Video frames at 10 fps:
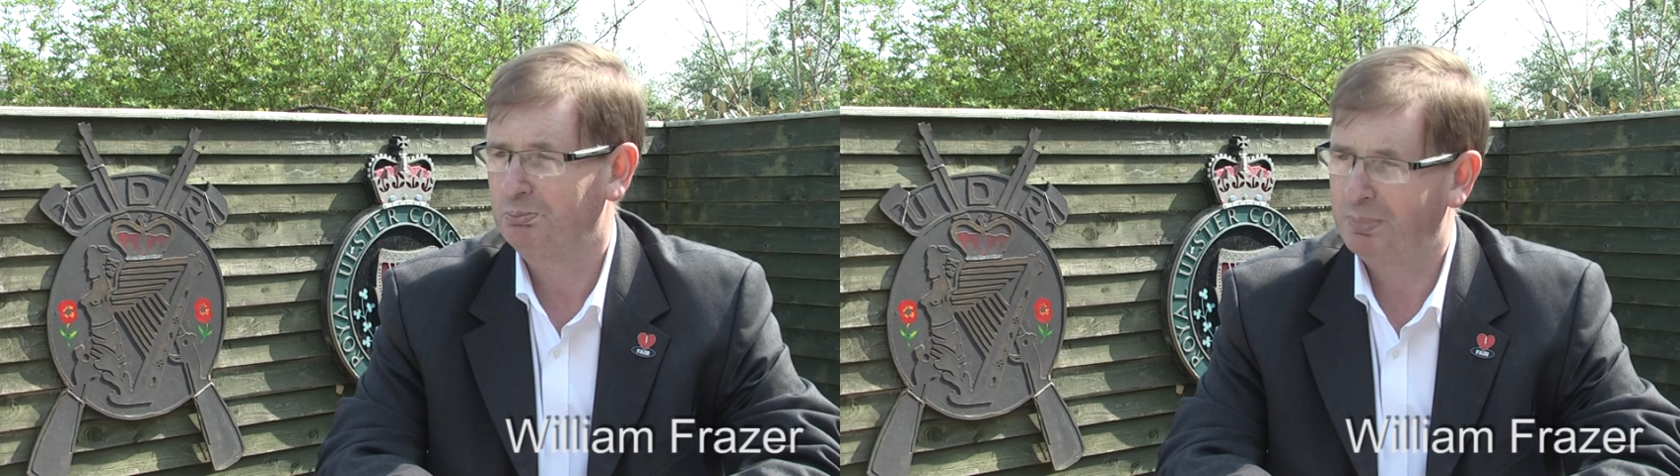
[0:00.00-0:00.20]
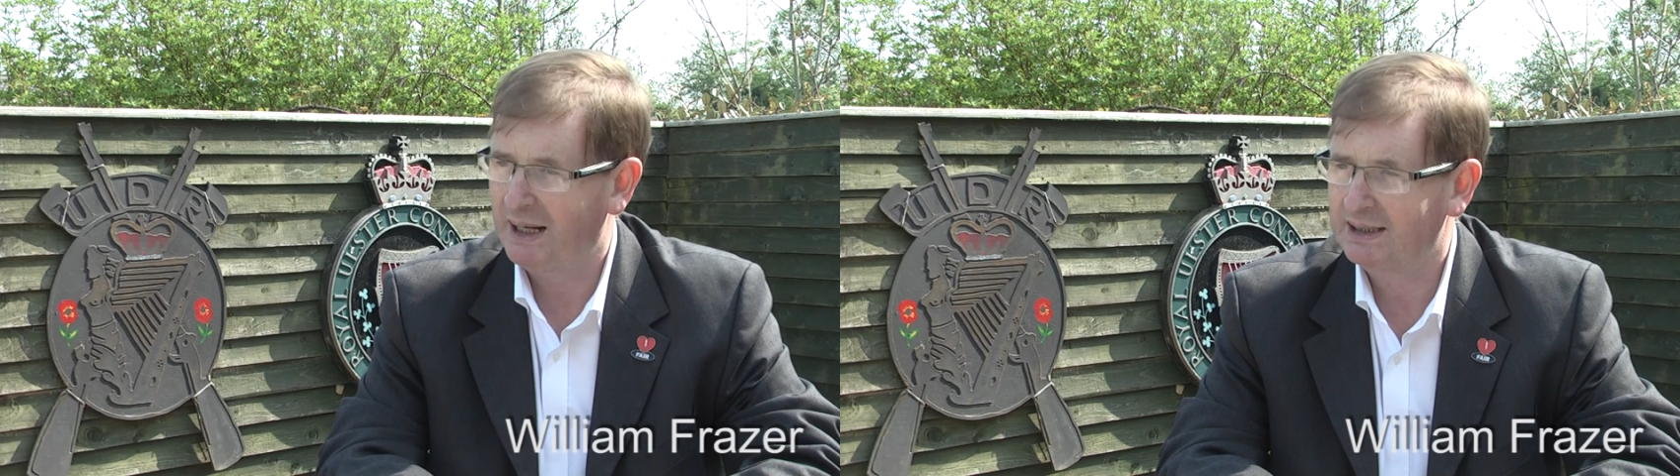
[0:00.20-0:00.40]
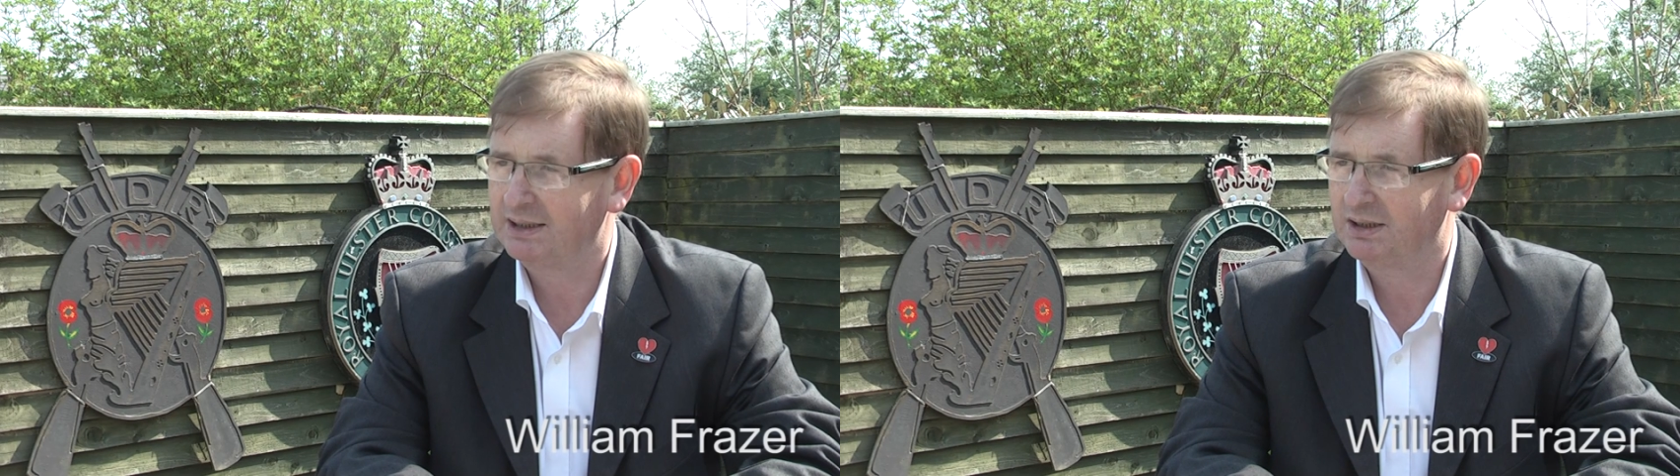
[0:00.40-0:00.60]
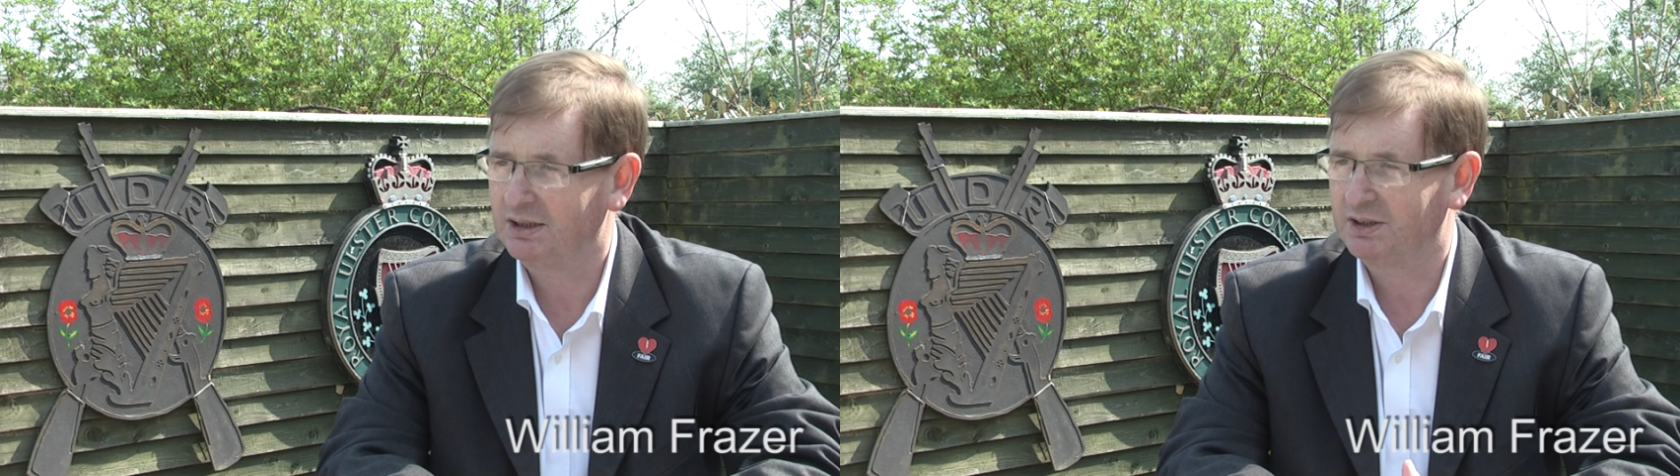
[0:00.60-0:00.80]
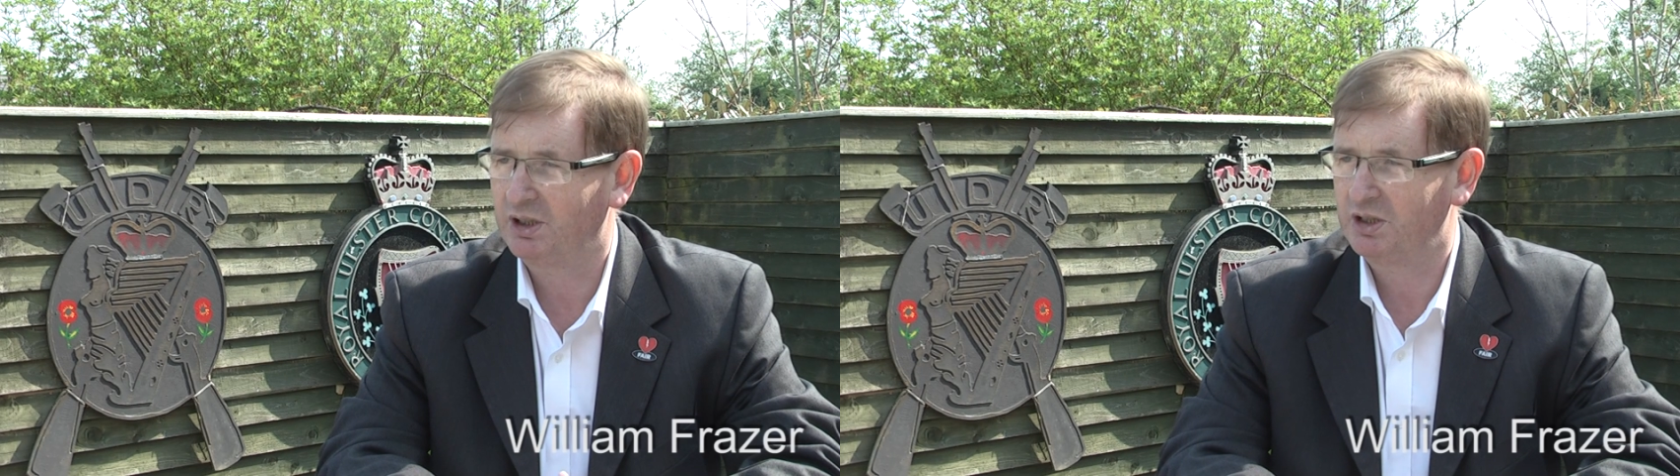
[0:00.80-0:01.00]
back into
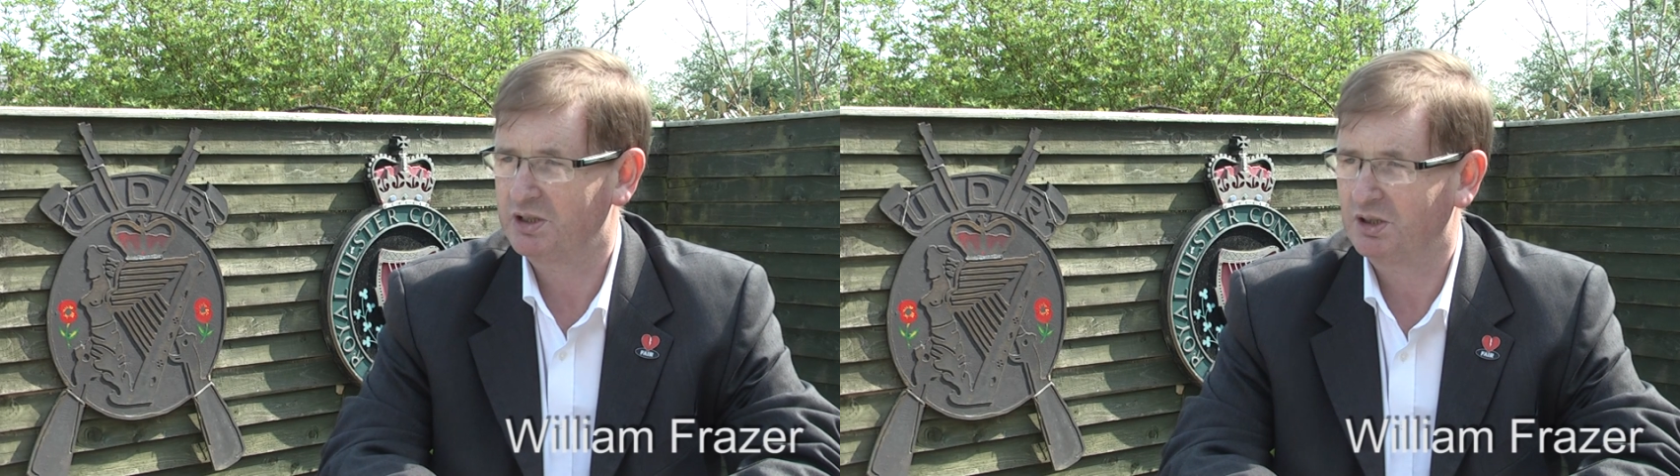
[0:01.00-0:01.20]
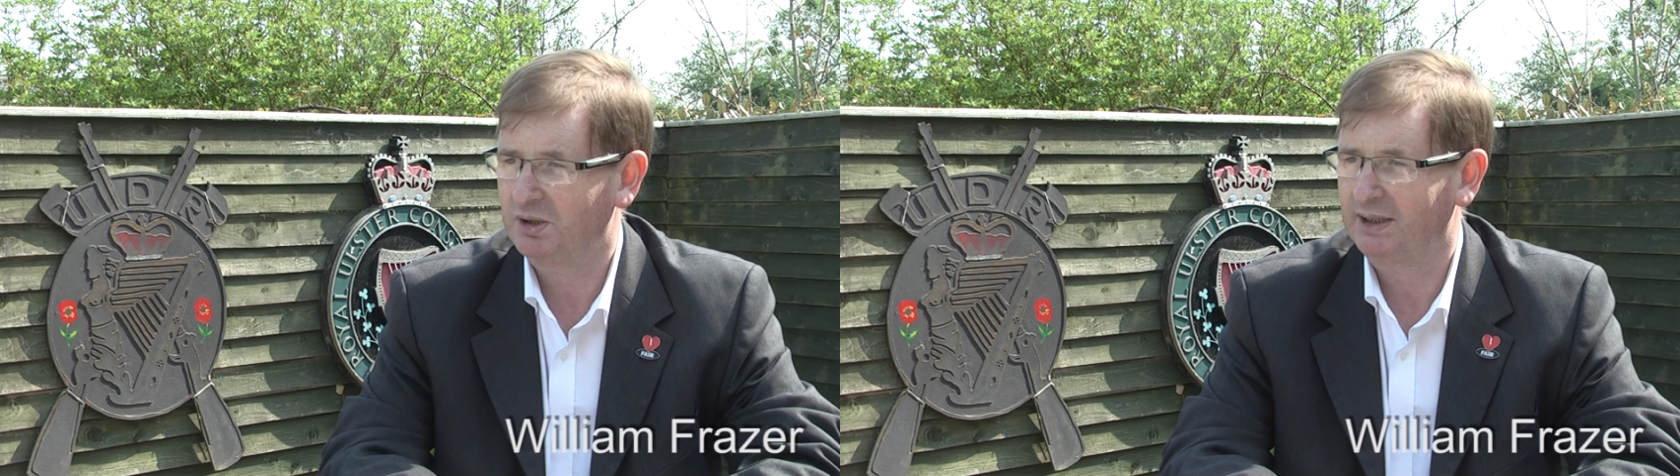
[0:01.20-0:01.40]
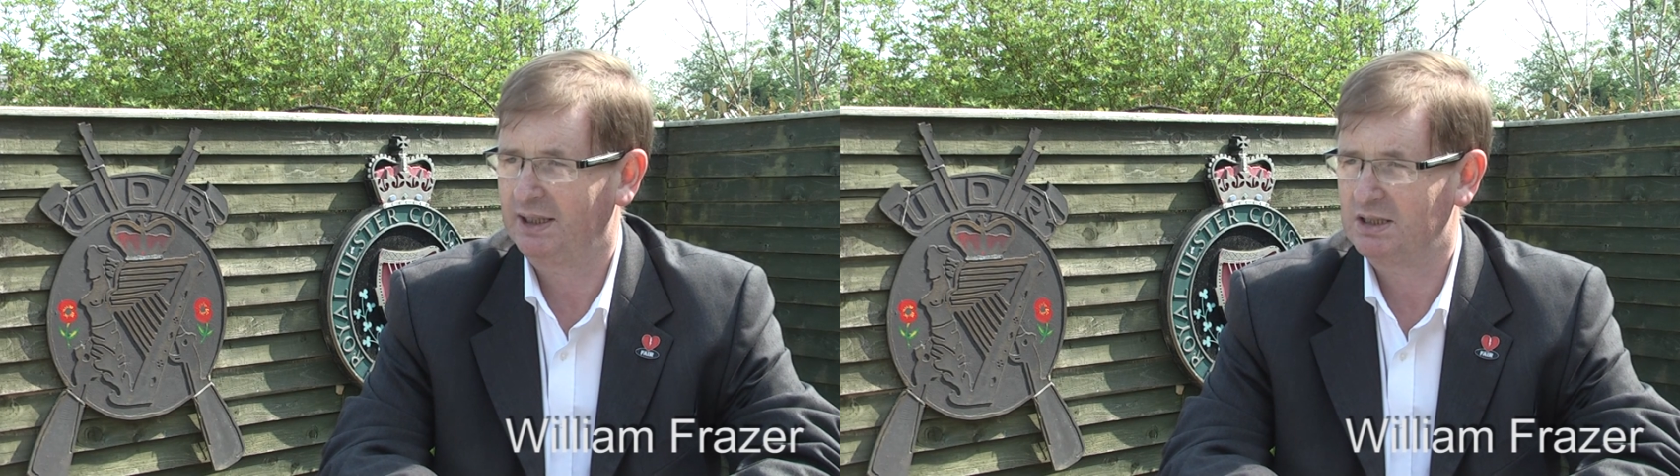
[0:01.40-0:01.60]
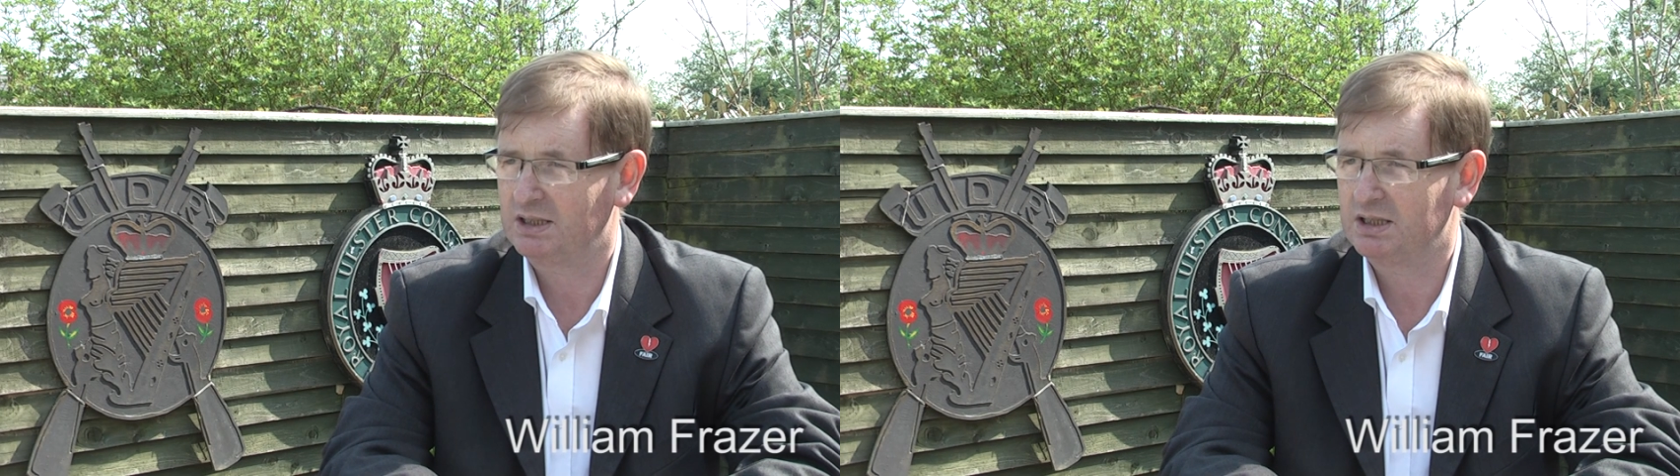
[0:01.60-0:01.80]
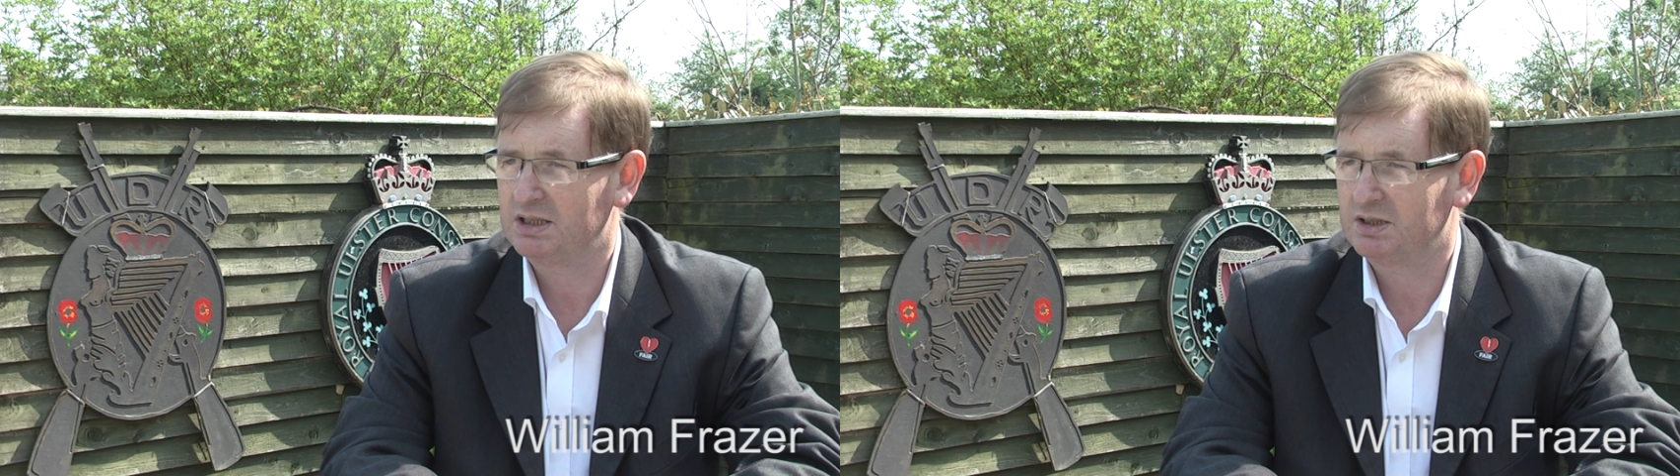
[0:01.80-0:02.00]
the terrorist
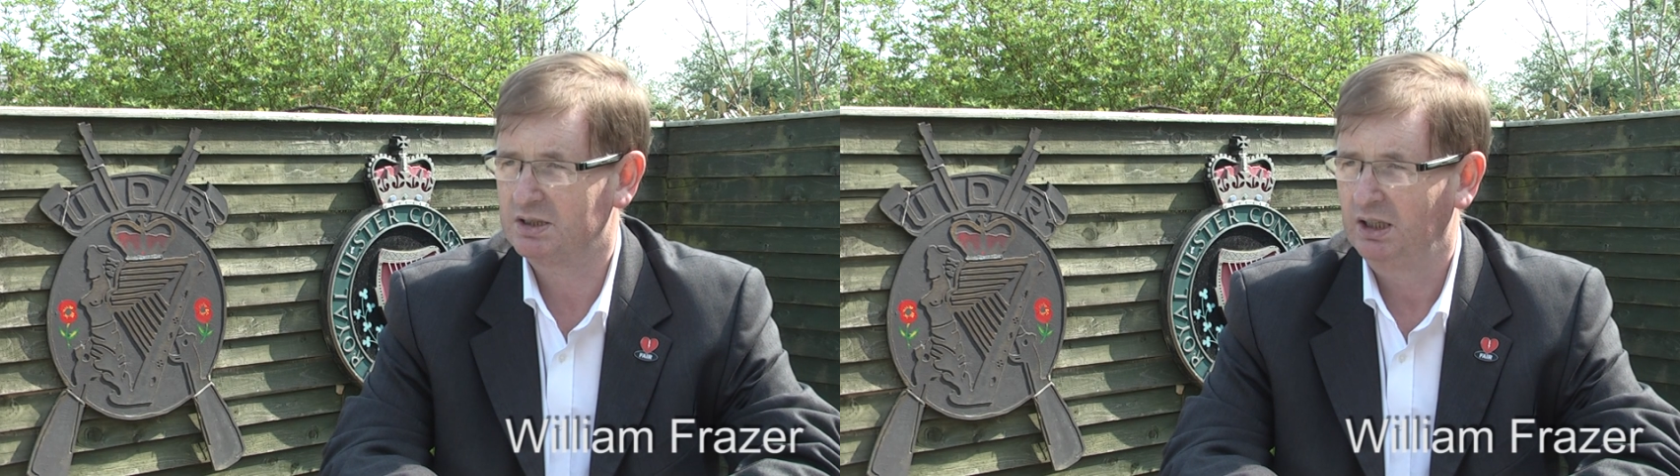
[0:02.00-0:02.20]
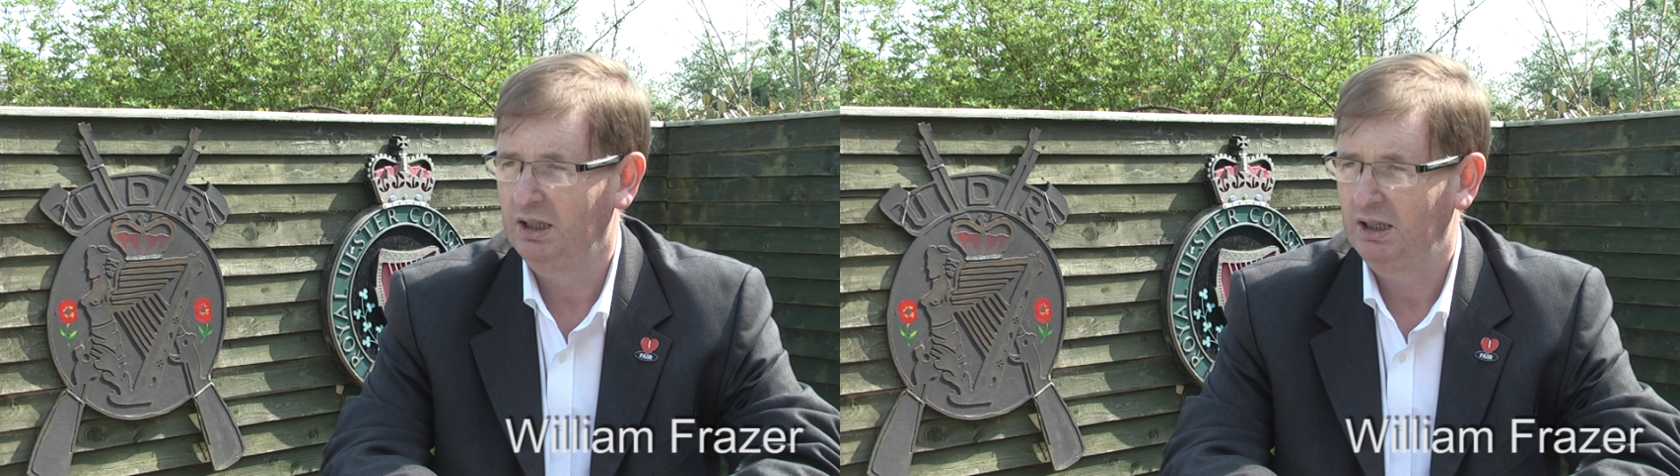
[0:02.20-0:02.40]
organisations.